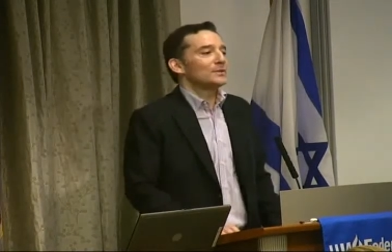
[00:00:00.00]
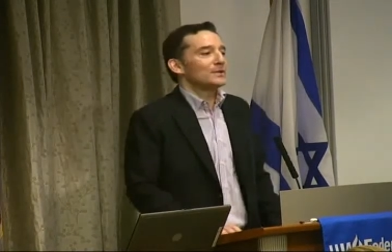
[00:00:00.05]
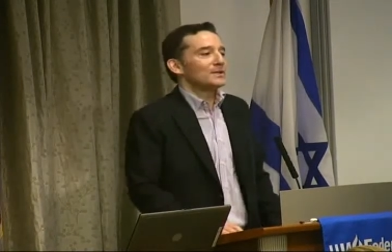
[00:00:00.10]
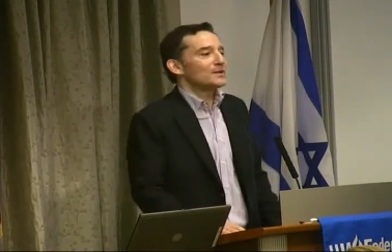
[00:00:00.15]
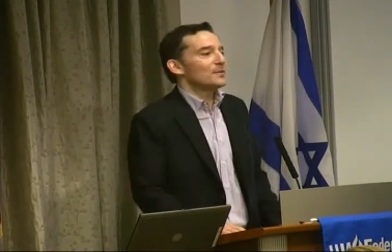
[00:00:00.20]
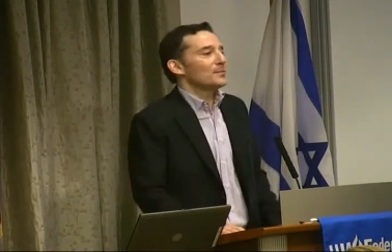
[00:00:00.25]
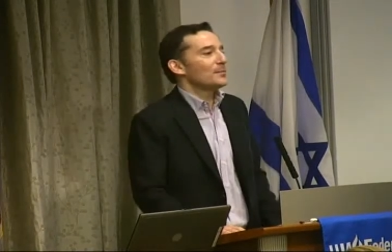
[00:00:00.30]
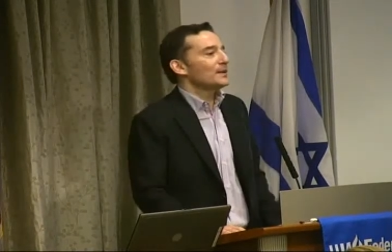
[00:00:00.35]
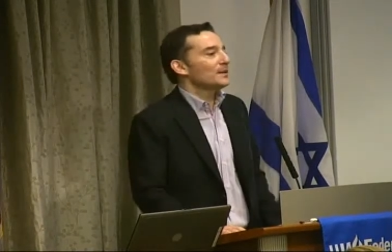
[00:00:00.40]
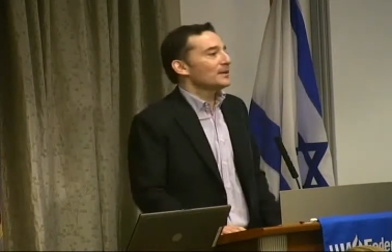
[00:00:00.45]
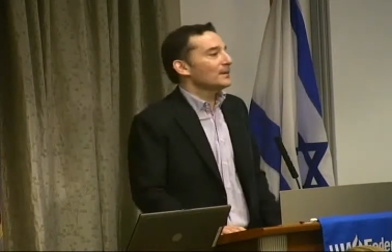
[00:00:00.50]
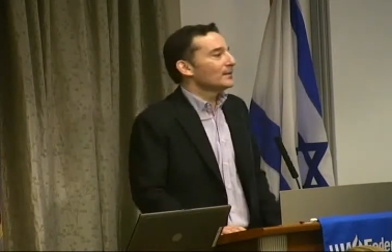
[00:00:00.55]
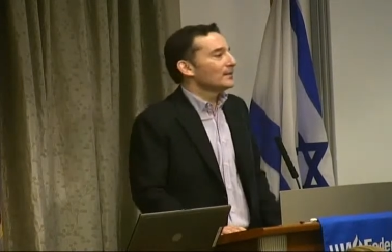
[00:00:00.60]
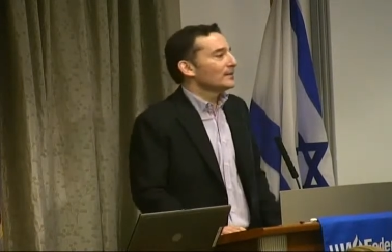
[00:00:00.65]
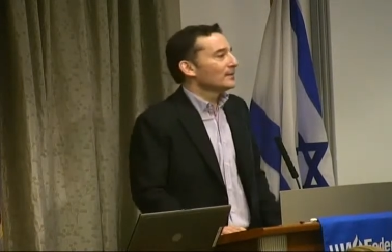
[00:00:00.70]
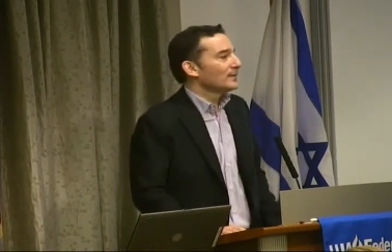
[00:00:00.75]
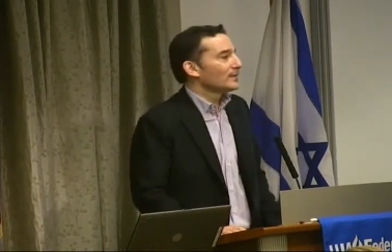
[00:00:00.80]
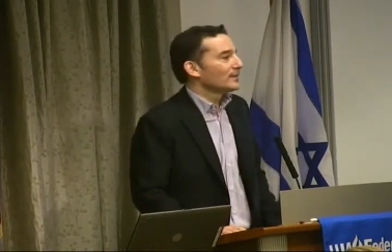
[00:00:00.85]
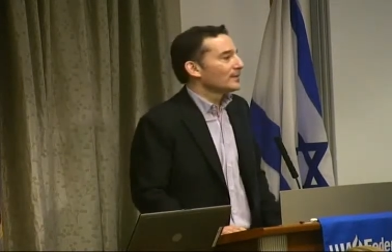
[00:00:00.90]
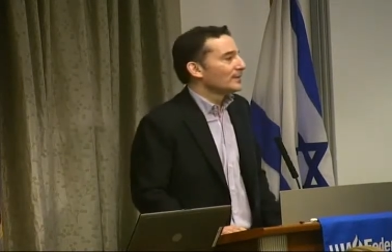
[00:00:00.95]
disappear.
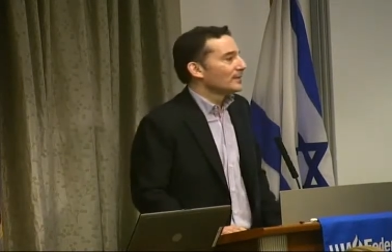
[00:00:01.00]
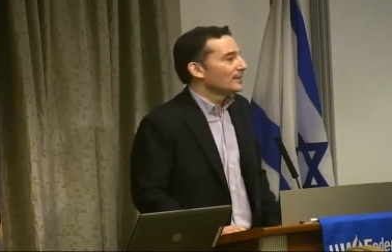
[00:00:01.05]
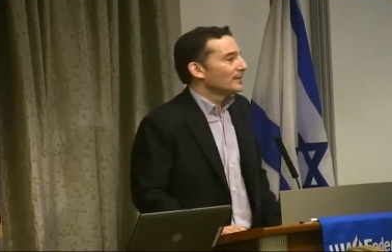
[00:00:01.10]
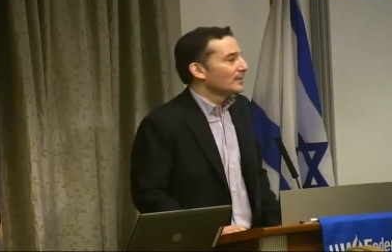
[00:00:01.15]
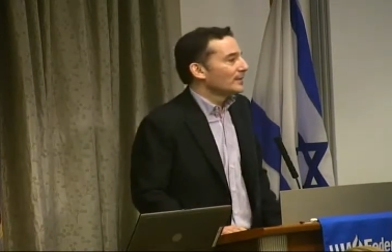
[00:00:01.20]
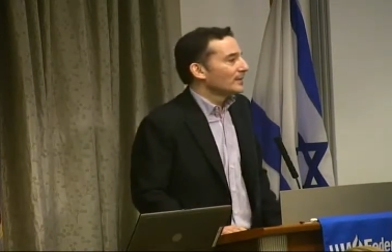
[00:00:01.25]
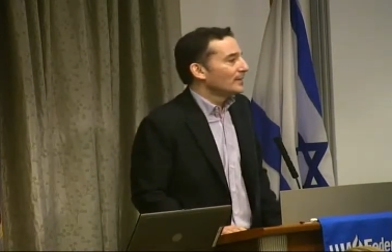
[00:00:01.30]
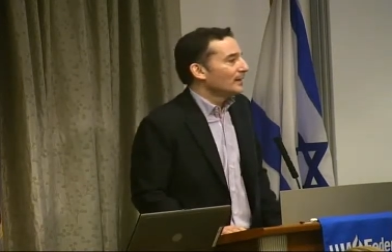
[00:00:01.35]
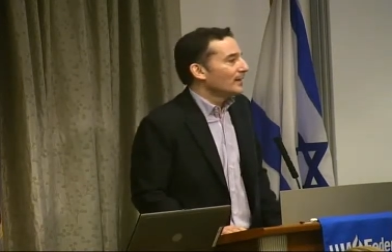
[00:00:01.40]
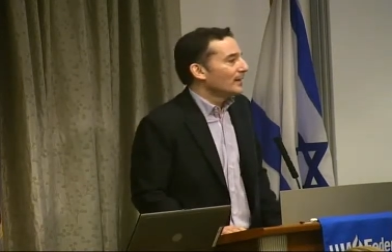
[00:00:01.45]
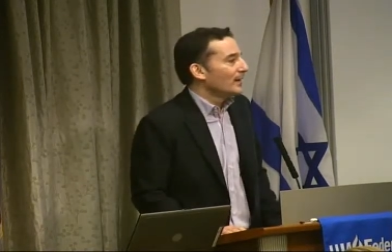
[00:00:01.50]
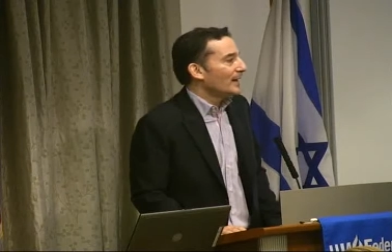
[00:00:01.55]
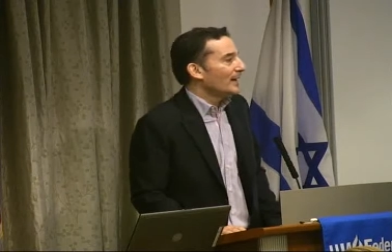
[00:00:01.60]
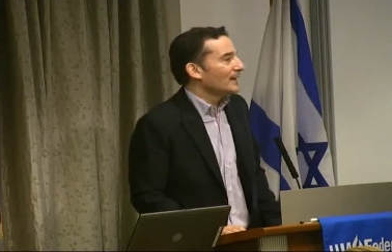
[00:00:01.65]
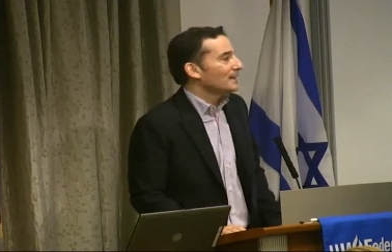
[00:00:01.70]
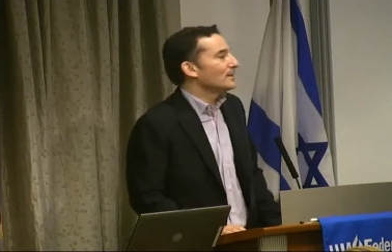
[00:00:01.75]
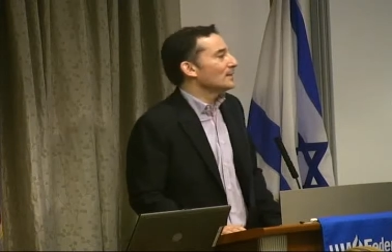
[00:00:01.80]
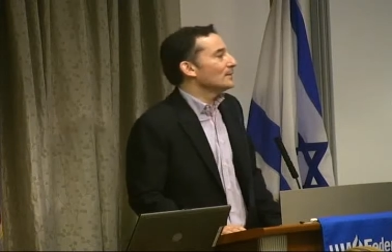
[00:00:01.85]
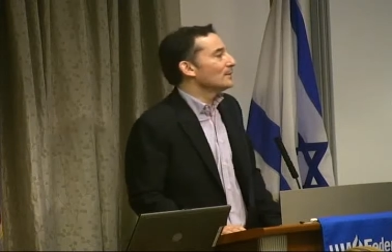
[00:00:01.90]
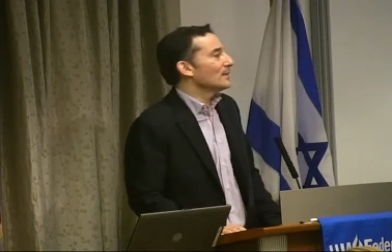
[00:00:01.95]

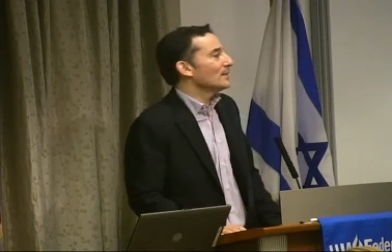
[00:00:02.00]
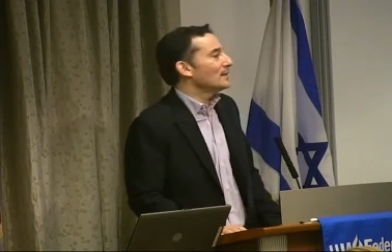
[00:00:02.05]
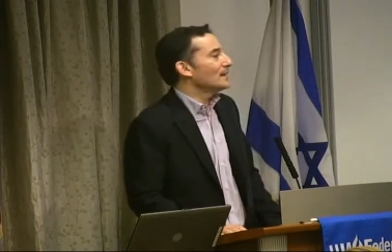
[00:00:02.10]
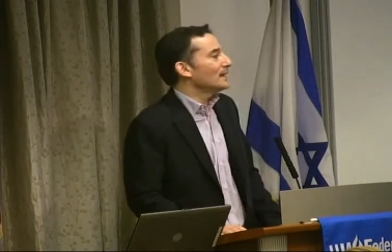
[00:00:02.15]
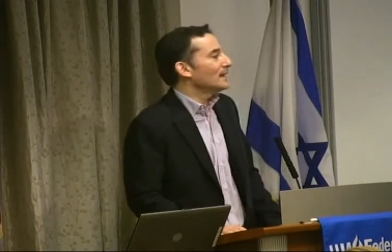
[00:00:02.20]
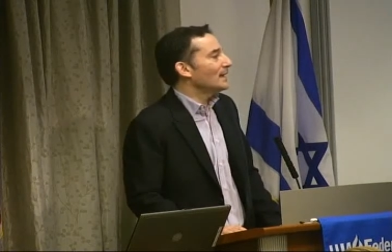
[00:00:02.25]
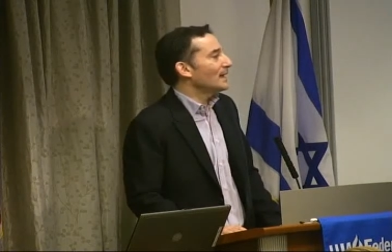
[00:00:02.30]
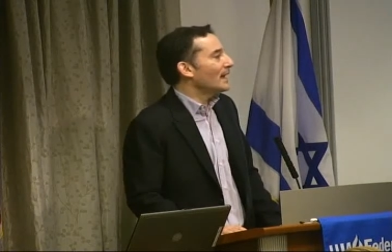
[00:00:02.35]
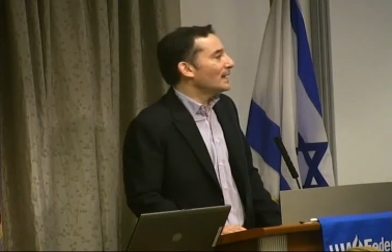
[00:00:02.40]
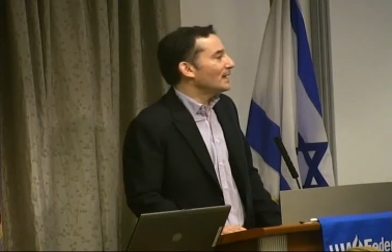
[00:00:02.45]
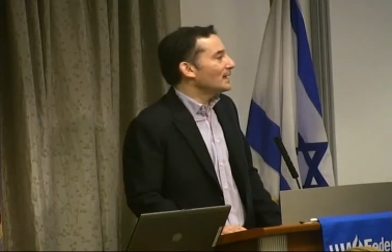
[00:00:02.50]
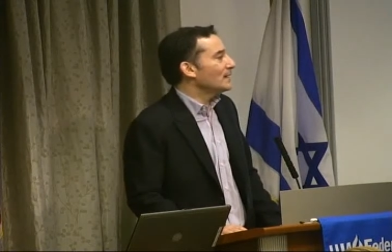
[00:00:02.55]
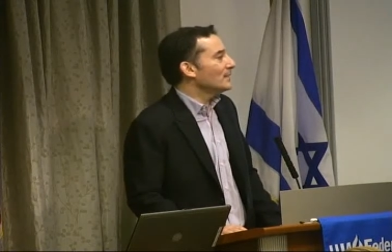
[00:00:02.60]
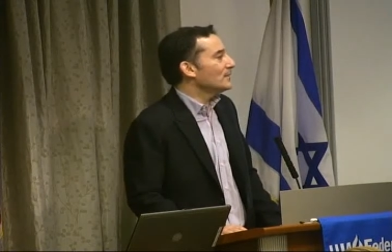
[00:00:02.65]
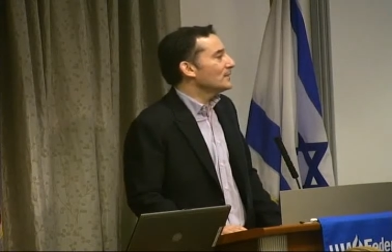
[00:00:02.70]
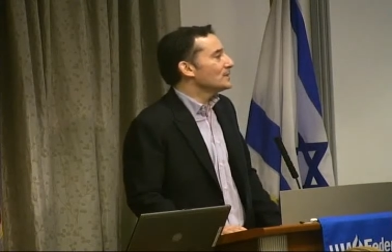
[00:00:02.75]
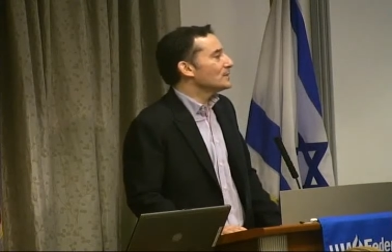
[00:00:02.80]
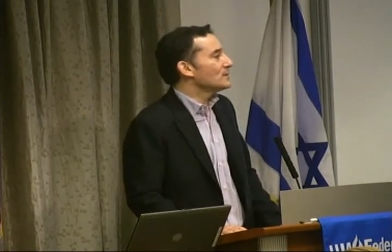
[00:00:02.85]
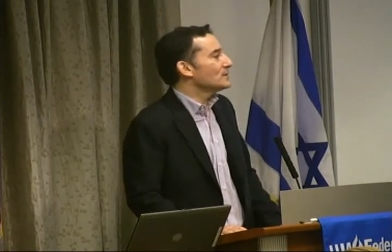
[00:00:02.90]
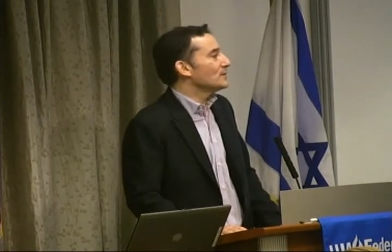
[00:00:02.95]
I don't think any
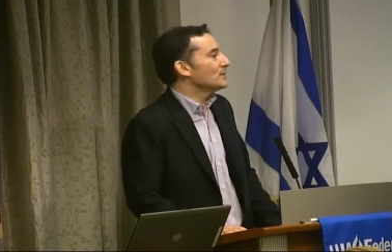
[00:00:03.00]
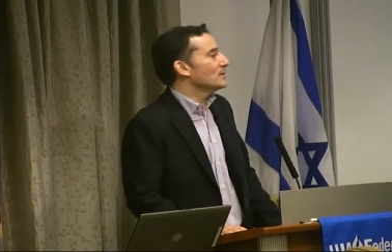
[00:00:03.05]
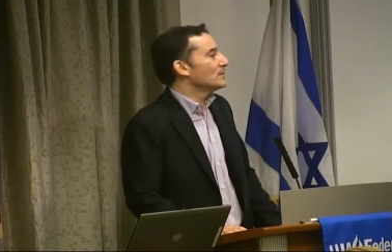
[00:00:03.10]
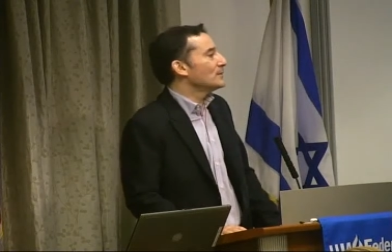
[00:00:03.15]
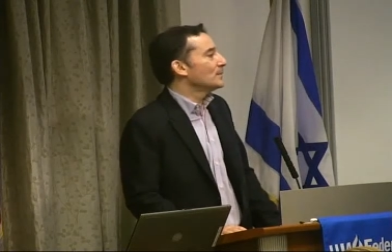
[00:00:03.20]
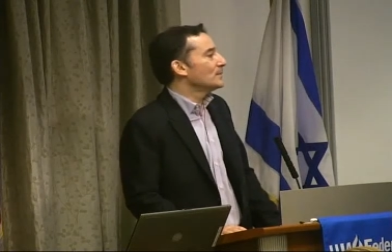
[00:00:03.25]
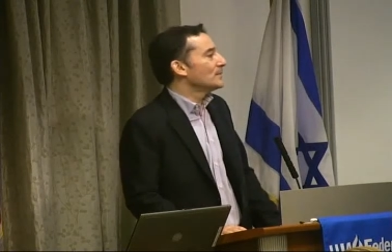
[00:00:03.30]
of us do.